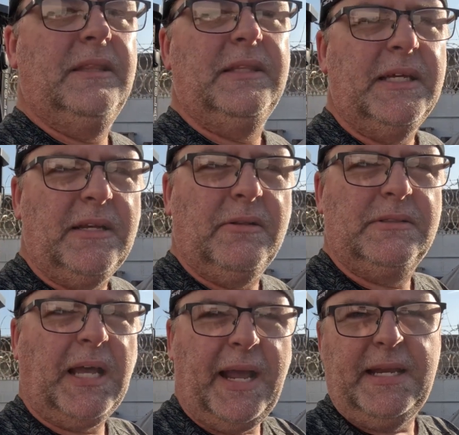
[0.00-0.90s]
little
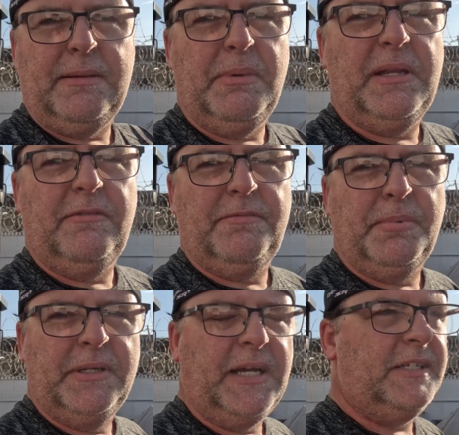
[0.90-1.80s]
tiny bit of
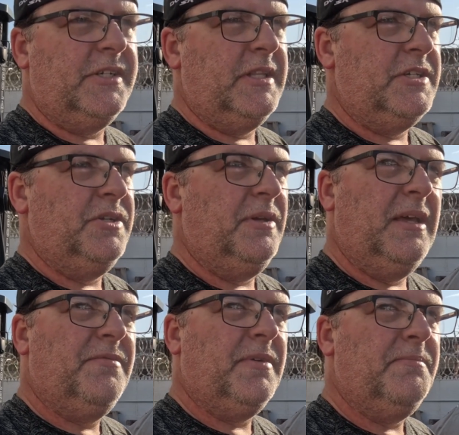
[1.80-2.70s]
protection that you
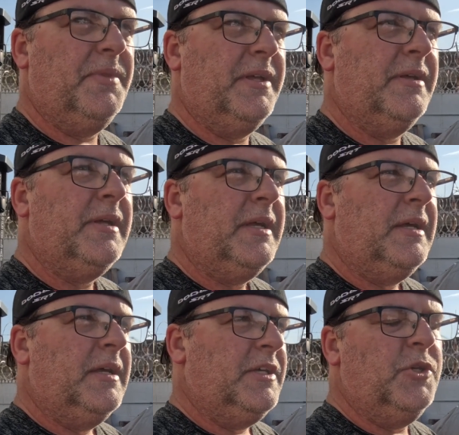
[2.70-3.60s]
get from the
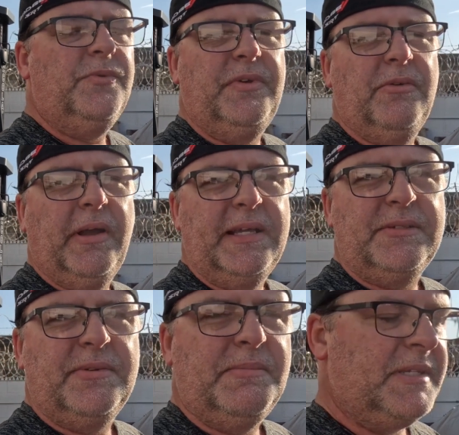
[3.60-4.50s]
UV
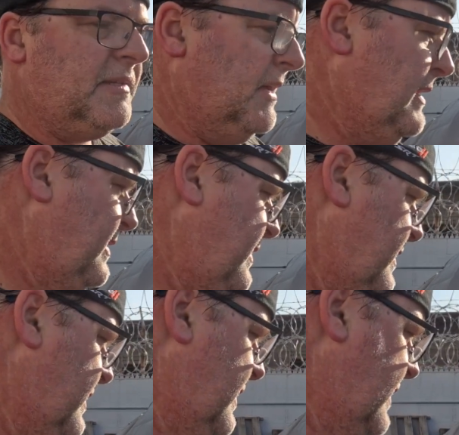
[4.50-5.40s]
rays from the sun
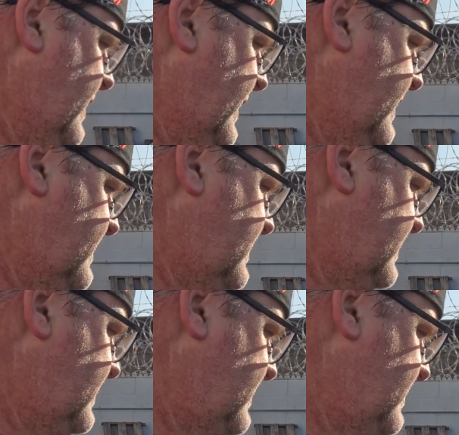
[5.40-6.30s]
is
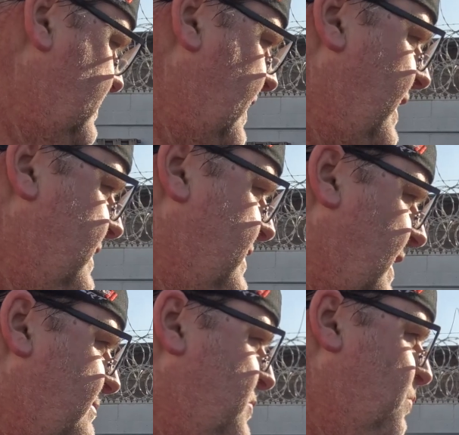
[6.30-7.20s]
10
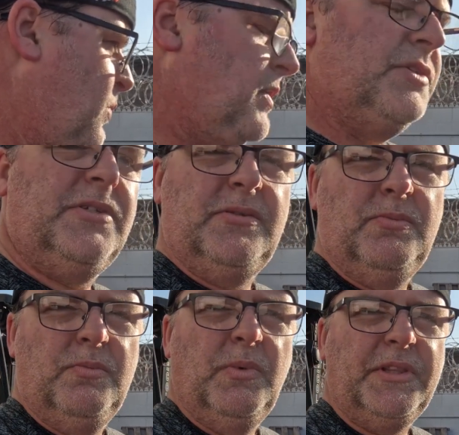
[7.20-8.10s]
times worse
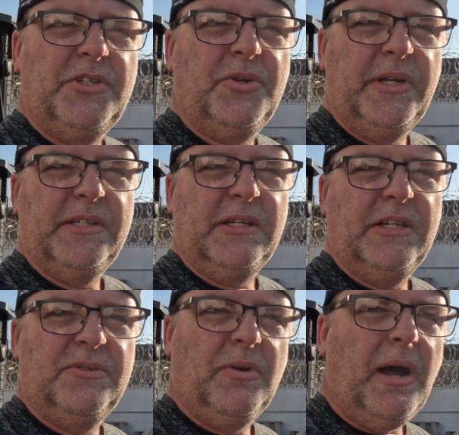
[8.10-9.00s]
what the tree is
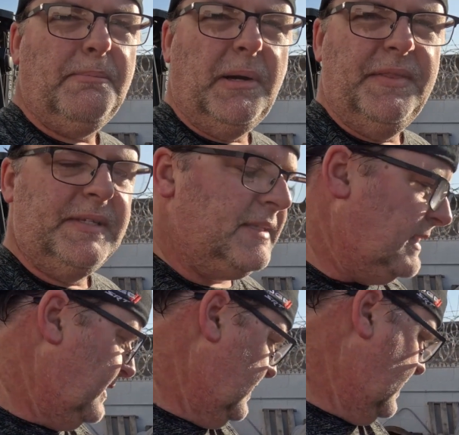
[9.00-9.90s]
going to drop on this
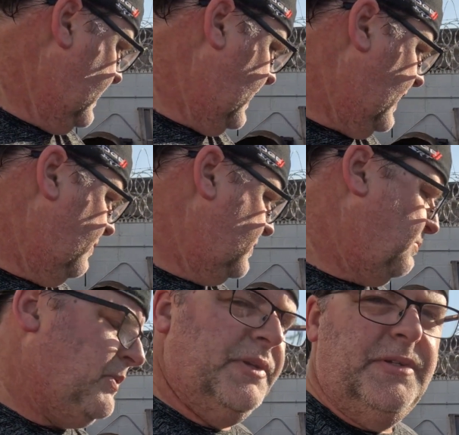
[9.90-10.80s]
thing. I was
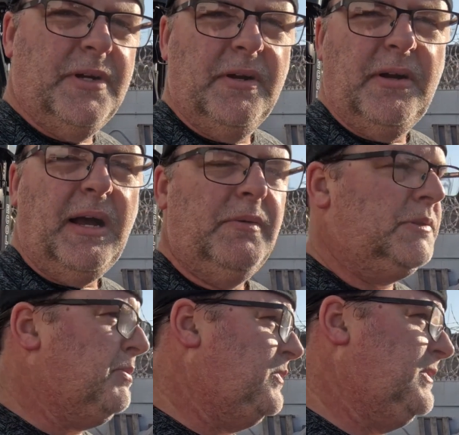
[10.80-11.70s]
pulling dirt, I
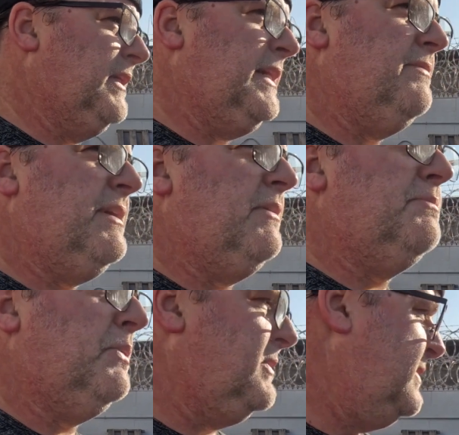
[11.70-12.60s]
was pulling leaves, I was
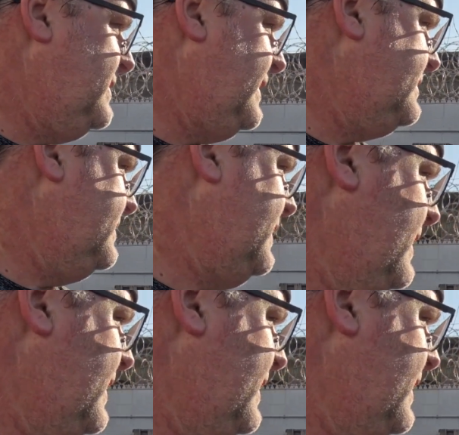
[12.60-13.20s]
pulling sticks.